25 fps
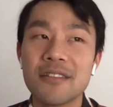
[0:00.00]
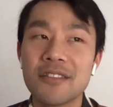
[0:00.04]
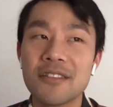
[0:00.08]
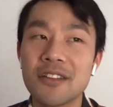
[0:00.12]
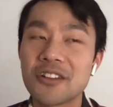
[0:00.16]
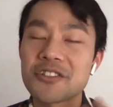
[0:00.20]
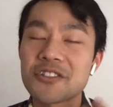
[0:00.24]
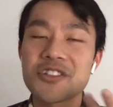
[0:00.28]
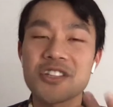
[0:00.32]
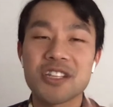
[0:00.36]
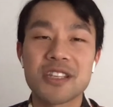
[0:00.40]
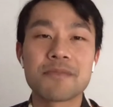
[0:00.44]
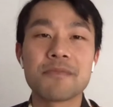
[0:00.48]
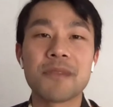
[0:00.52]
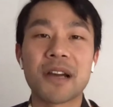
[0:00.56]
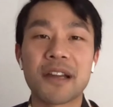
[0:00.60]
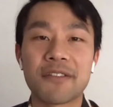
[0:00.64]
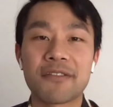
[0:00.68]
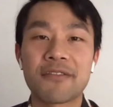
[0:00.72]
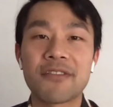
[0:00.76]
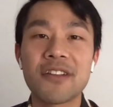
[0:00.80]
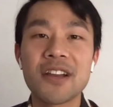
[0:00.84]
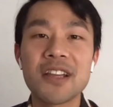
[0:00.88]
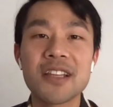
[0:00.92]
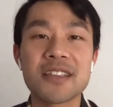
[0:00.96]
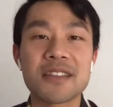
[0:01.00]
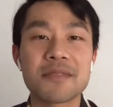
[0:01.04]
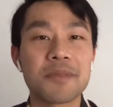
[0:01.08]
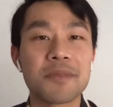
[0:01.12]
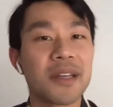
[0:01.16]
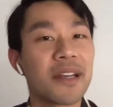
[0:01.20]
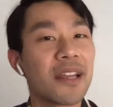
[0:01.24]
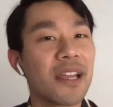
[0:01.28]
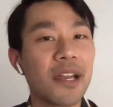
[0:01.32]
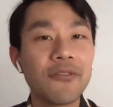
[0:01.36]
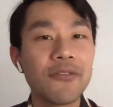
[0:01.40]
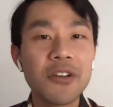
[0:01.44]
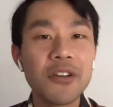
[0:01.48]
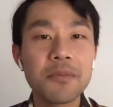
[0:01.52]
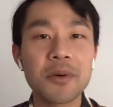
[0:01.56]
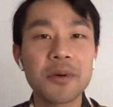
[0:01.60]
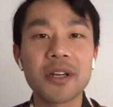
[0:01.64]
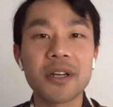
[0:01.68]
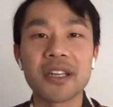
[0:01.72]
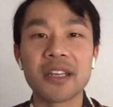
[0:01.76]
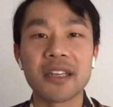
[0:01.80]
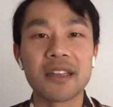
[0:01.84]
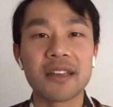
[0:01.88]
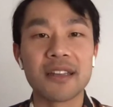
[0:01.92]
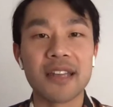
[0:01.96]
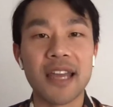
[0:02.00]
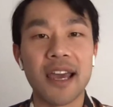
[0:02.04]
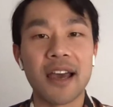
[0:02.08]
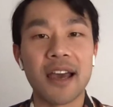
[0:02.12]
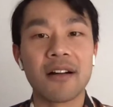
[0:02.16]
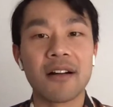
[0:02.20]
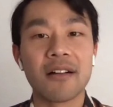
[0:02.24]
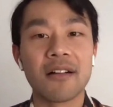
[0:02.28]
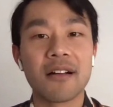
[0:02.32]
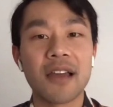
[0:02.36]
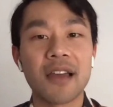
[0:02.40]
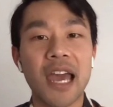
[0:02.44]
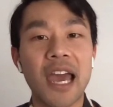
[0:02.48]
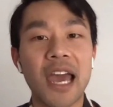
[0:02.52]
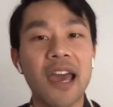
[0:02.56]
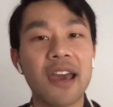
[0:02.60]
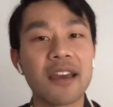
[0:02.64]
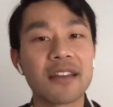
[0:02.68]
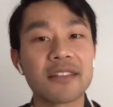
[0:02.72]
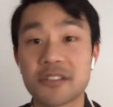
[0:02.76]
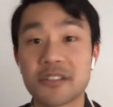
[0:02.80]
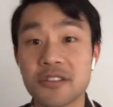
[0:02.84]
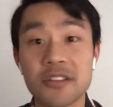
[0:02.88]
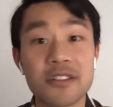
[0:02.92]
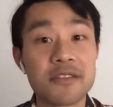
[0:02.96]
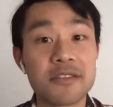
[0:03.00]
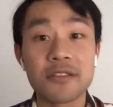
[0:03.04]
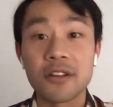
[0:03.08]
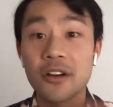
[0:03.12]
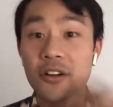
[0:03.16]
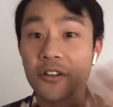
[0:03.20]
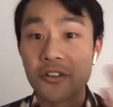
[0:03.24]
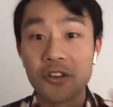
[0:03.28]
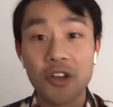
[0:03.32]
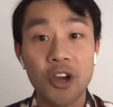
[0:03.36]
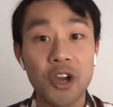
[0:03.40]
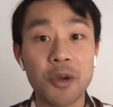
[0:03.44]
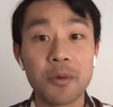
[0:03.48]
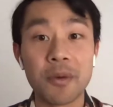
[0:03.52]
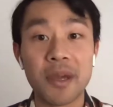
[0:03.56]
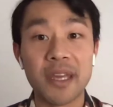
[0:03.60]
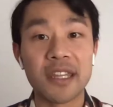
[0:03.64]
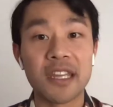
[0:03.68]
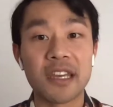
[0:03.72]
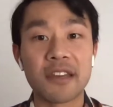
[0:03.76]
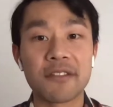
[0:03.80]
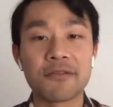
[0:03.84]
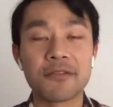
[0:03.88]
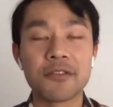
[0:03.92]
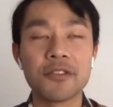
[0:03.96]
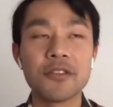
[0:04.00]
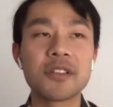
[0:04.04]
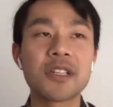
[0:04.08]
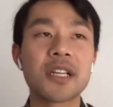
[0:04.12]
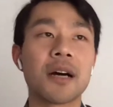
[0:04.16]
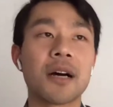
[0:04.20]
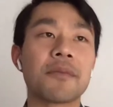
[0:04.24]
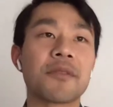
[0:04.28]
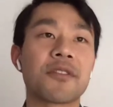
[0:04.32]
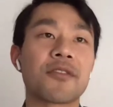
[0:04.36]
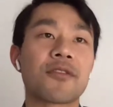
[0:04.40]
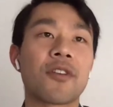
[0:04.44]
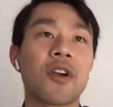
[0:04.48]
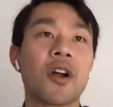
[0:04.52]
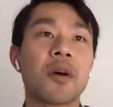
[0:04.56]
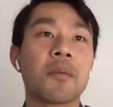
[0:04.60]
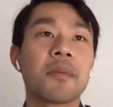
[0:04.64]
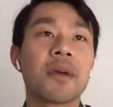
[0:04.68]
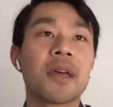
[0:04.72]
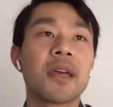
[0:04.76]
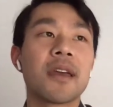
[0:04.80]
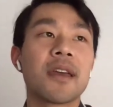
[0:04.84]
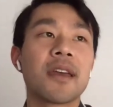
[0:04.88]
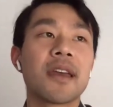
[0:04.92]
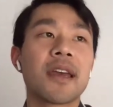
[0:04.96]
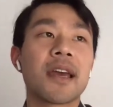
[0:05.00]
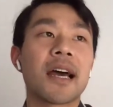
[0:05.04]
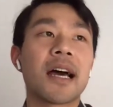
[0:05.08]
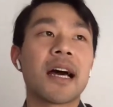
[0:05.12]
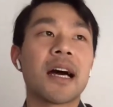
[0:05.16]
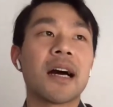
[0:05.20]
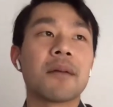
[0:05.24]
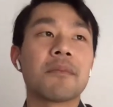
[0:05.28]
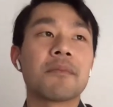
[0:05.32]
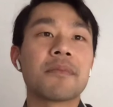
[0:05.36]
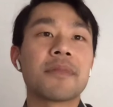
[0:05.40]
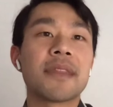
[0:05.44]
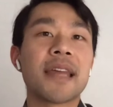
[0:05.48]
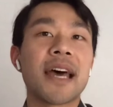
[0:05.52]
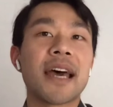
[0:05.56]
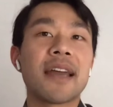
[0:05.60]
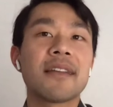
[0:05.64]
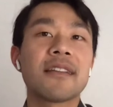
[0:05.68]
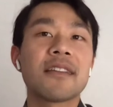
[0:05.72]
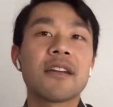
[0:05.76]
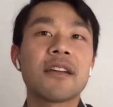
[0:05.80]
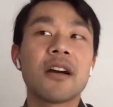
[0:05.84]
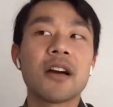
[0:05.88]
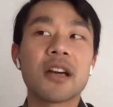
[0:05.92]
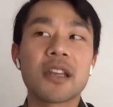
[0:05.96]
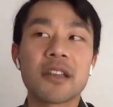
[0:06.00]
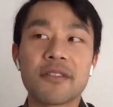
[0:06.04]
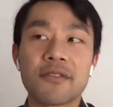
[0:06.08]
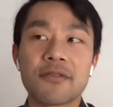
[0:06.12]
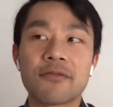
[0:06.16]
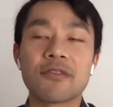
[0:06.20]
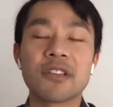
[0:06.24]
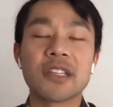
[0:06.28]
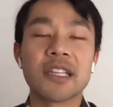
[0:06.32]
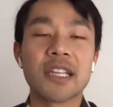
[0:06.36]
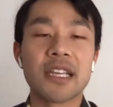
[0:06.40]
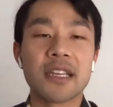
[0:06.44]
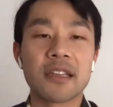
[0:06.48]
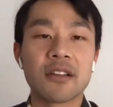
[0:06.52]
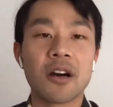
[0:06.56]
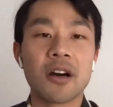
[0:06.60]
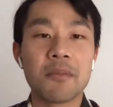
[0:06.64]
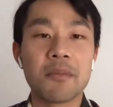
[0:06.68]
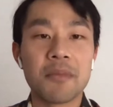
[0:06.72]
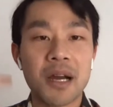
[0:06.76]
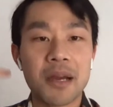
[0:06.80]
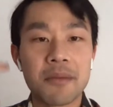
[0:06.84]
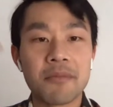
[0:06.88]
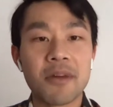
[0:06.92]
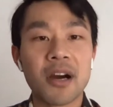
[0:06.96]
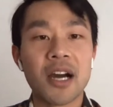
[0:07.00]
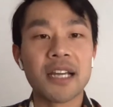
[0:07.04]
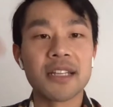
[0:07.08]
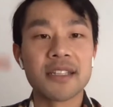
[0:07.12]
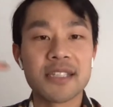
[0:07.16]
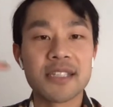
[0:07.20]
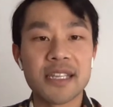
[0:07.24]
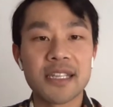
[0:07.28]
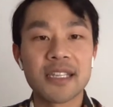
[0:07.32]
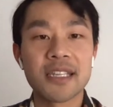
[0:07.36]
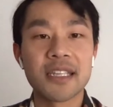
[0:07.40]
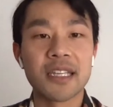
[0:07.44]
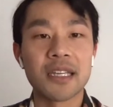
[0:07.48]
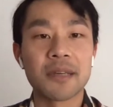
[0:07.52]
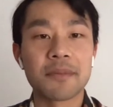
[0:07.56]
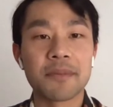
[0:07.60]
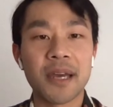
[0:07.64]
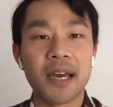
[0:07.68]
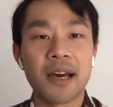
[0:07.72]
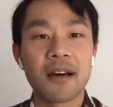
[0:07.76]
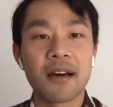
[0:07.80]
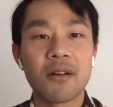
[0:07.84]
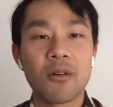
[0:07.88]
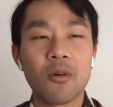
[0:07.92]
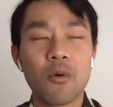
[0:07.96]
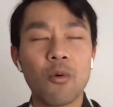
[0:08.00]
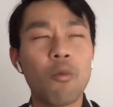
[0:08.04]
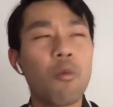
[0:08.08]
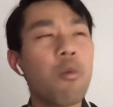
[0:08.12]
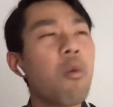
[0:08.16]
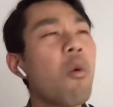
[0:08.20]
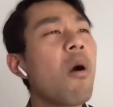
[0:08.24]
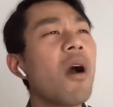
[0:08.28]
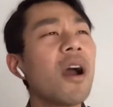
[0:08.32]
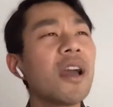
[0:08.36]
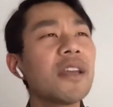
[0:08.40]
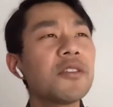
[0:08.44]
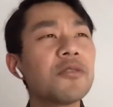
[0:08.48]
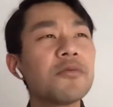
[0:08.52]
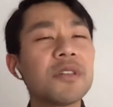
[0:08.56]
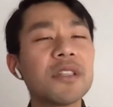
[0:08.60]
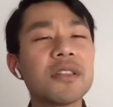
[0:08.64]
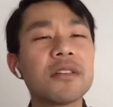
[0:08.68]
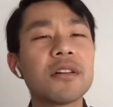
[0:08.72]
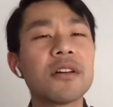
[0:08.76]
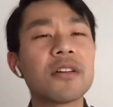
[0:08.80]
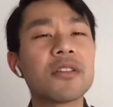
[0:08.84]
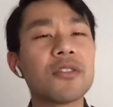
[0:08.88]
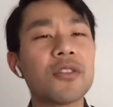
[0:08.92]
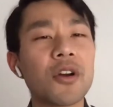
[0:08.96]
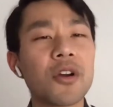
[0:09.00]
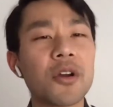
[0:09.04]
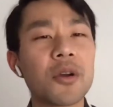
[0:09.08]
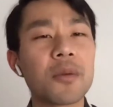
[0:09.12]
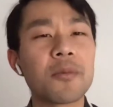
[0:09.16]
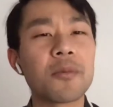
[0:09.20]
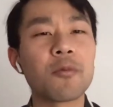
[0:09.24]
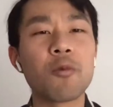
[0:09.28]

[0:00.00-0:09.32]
not just my friends, but everybody now does not know where their food comes from, that kind of really got my mind ticking about, why do we not know?